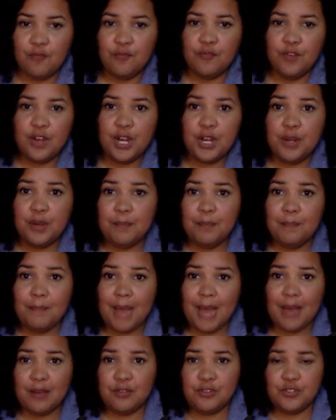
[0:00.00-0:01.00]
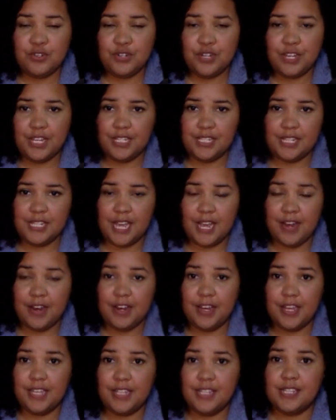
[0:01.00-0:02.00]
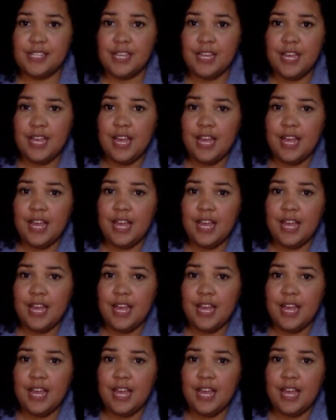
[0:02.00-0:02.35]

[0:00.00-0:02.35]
Firm boundaries, Aries.